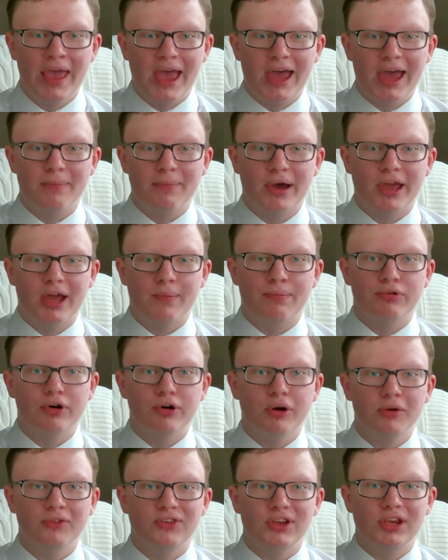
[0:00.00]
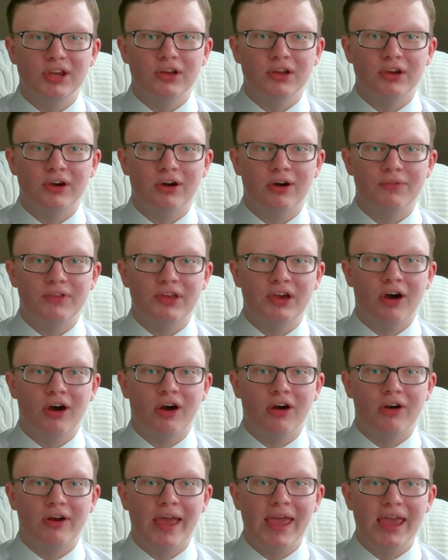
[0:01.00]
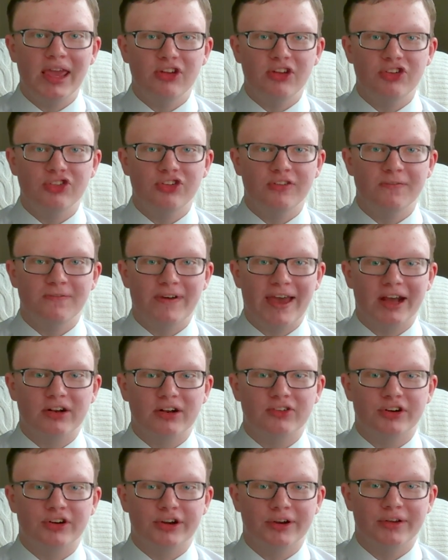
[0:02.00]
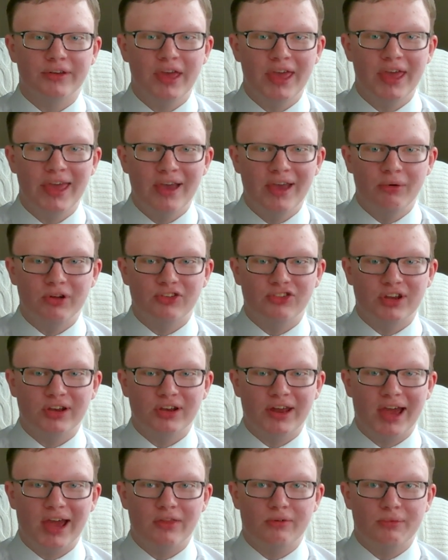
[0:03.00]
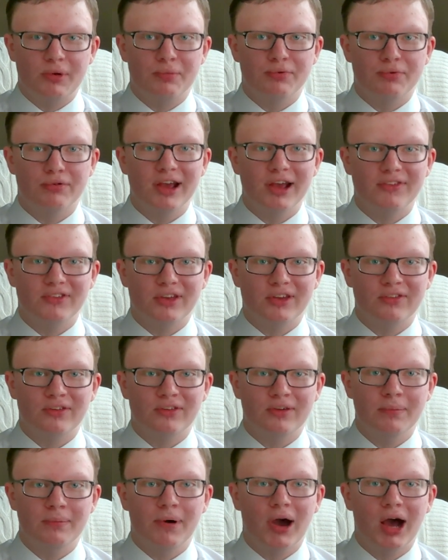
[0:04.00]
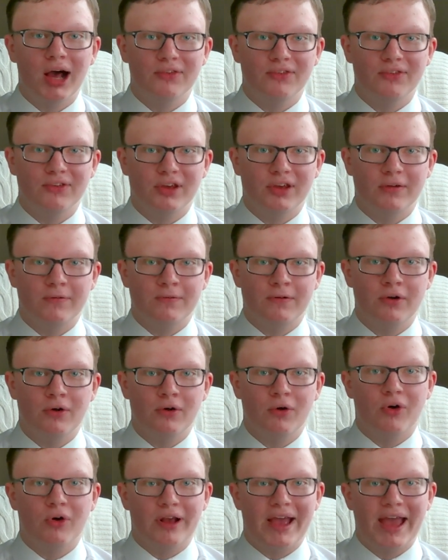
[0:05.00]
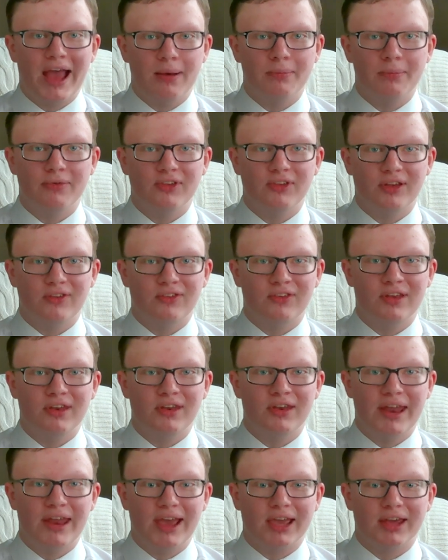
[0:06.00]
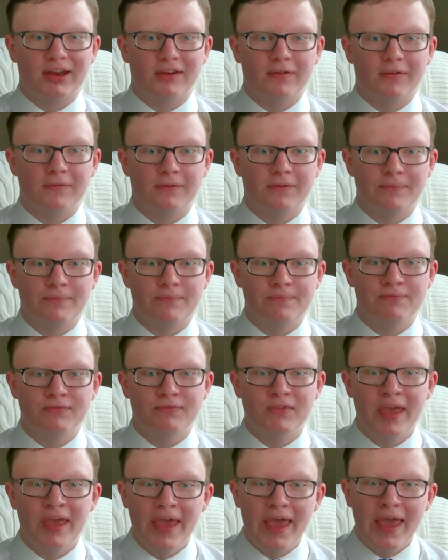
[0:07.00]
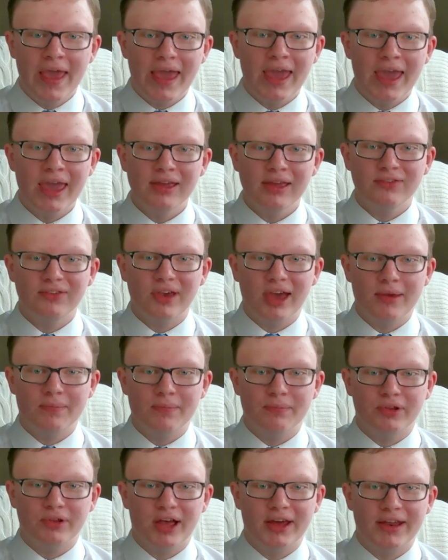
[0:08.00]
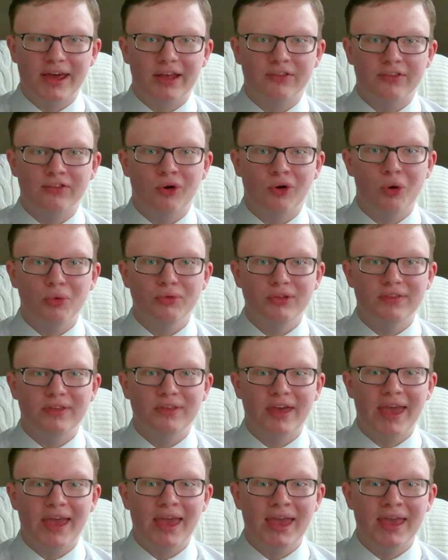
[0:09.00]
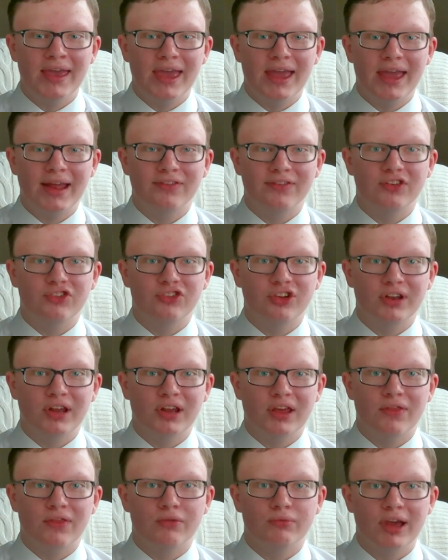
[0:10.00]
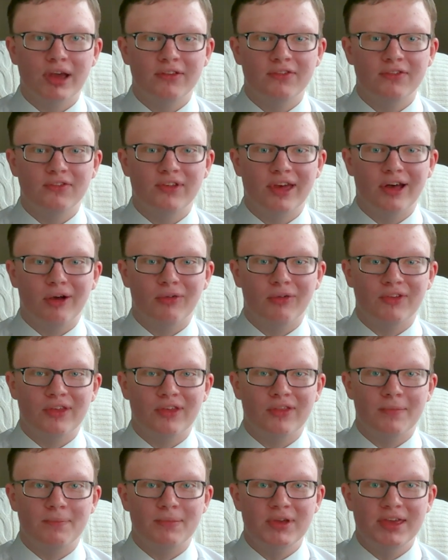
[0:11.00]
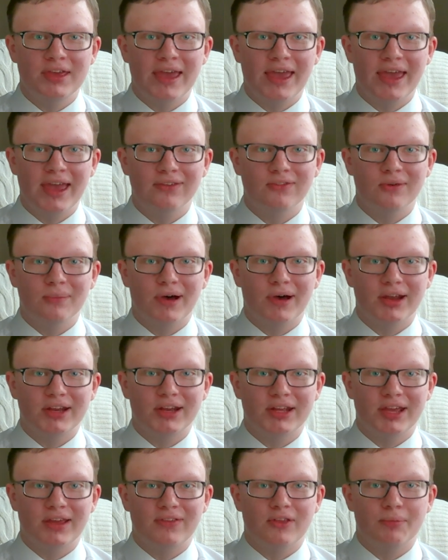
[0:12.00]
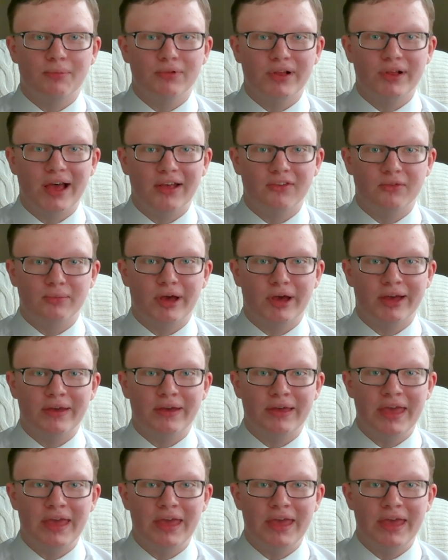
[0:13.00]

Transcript: and by a protein called the Rh factor, which can either be present, positive, or absent, negative. A-type blood has only the A antigen in the red cells and the B antibody in the plasma,